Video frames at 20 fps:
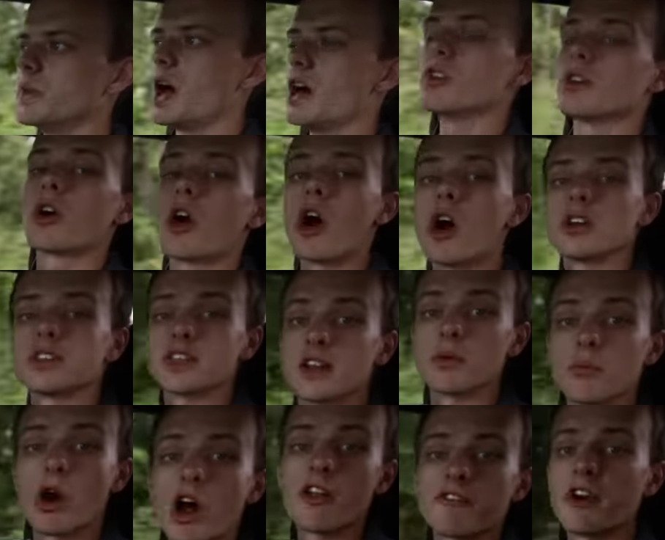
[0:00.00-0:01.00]
Other cars that
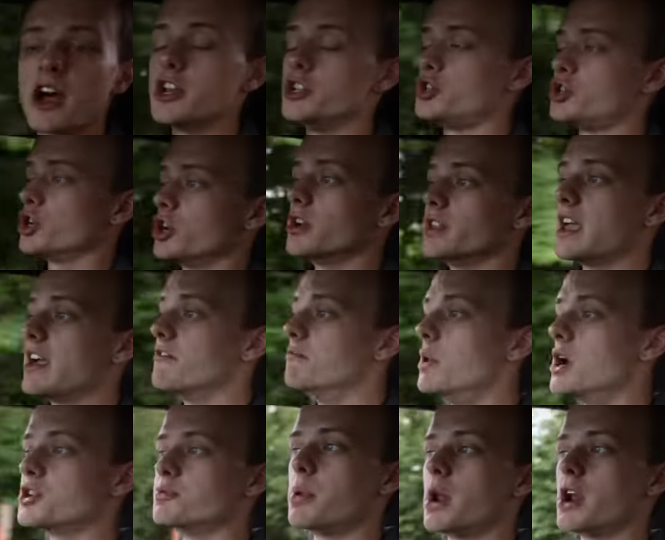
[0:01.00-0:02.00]
are modified, sure, they have
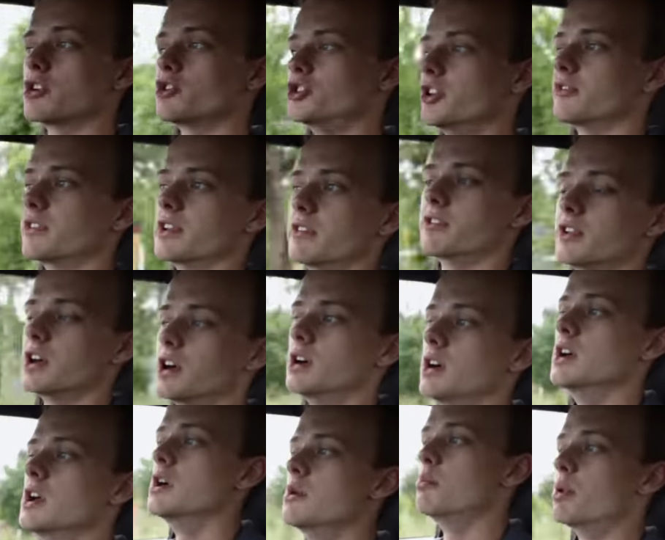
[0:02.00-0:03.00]
much better shifting feel,
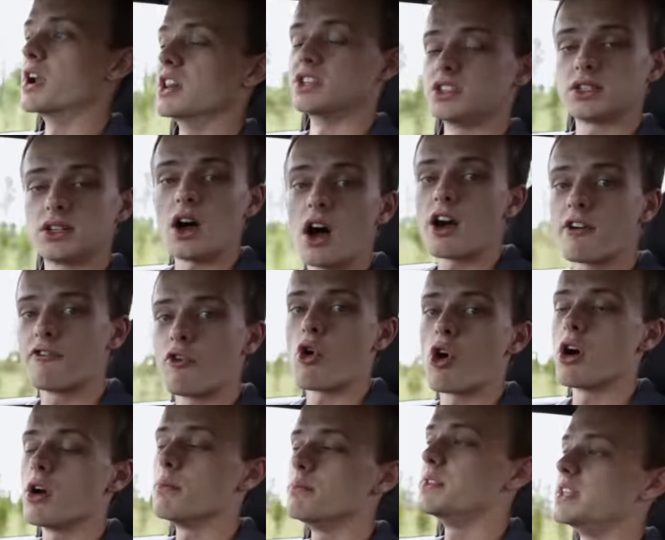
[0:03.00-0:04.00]
but in stock
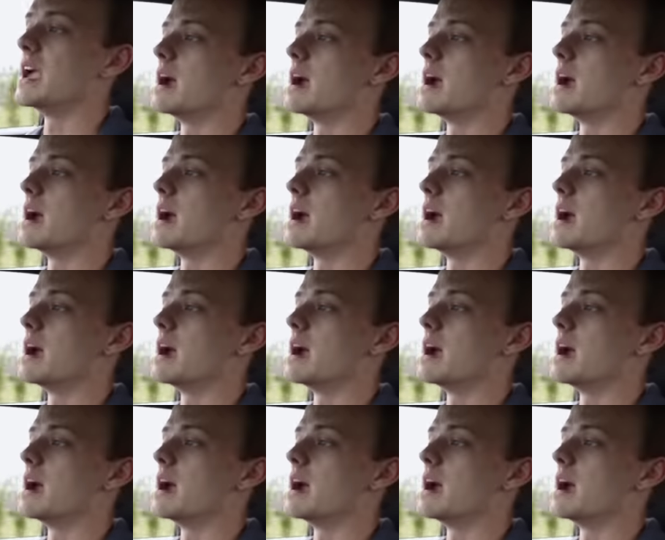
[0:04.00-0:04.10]
form,